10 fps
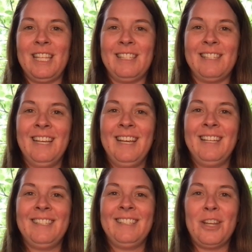these
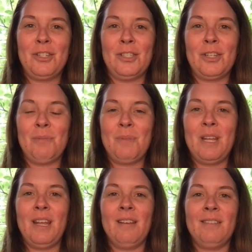sessions could
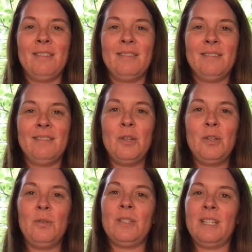be
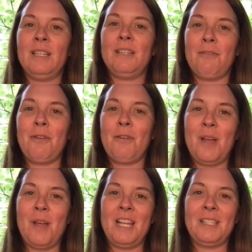used in different
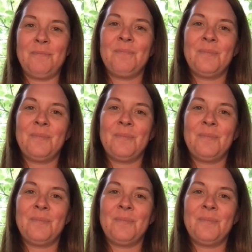ways.